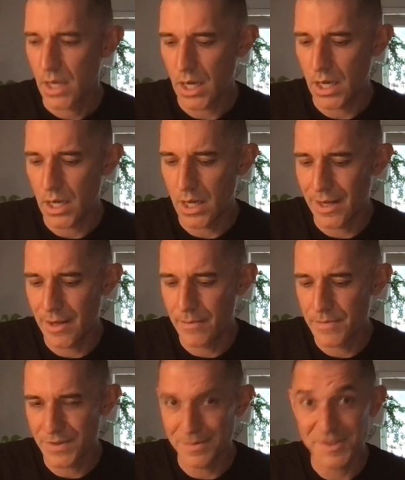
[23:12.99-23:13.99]
So
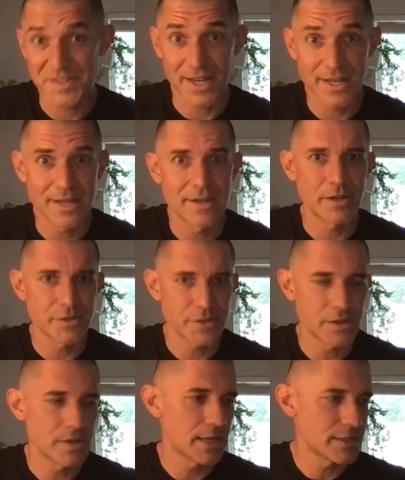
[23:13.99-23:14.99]
I'm excited. I'll
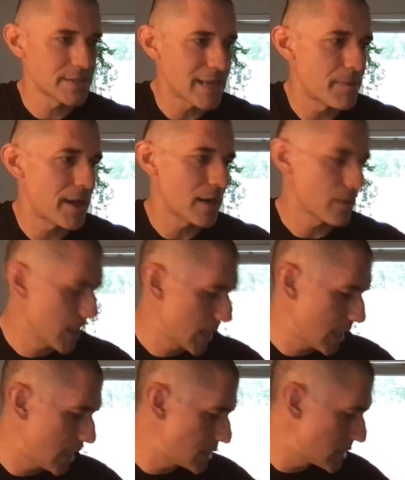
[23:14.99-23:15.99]
show you guys that pack when I
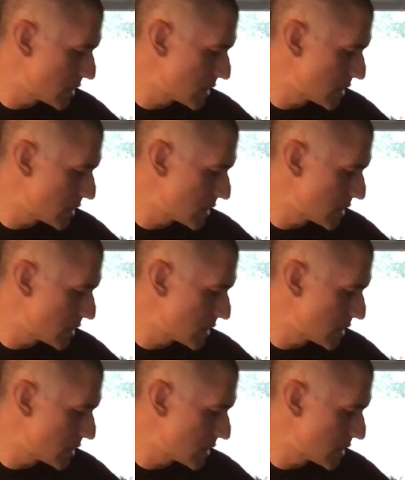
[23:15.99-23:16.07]
get it.